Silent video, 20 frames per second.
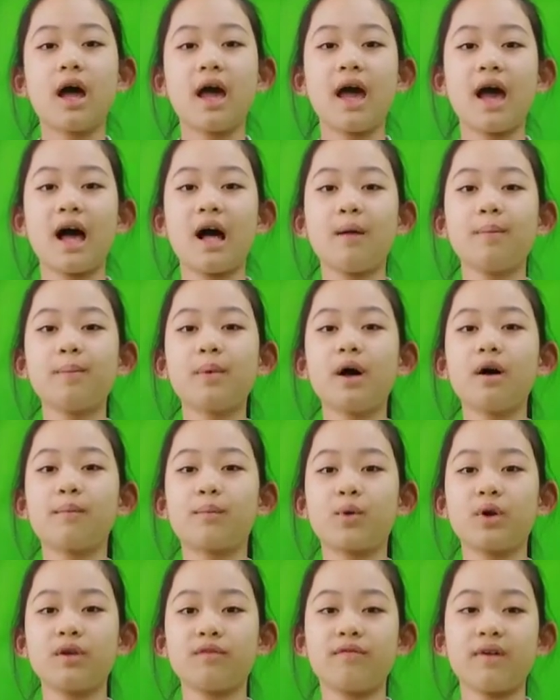help
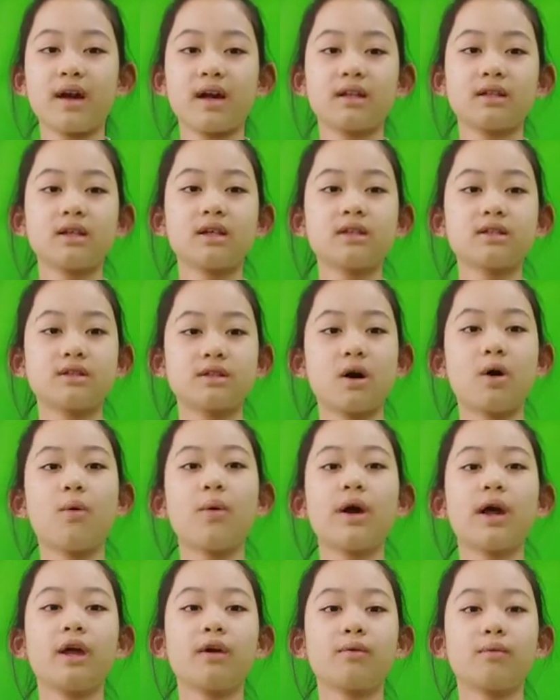prevent
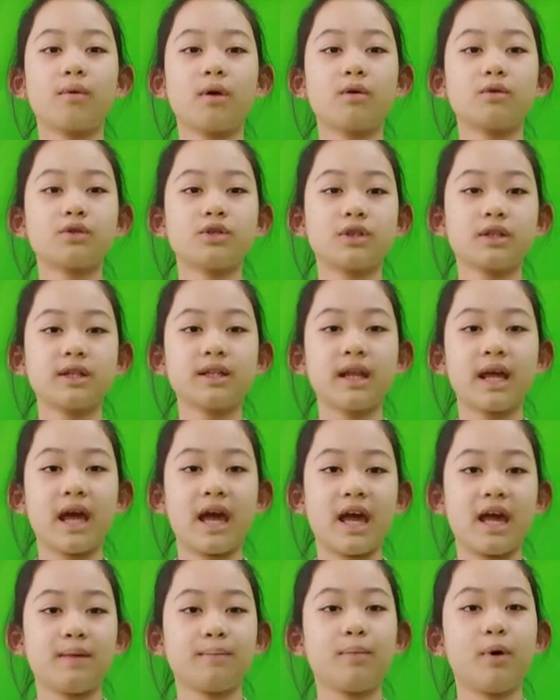soil erosion
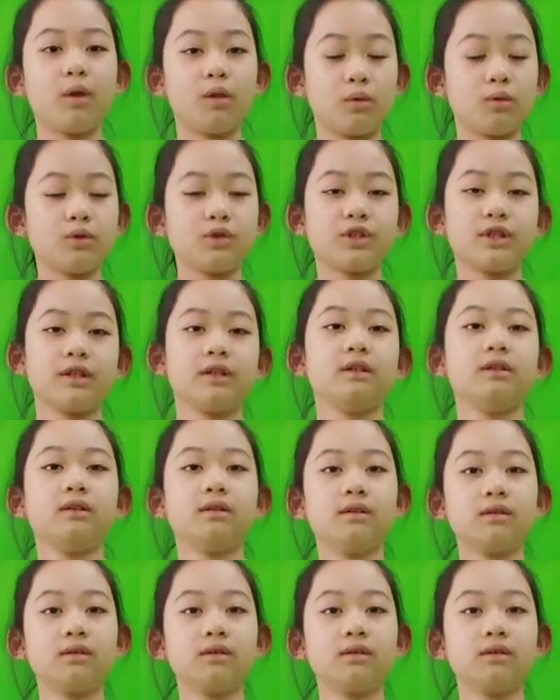and pollution.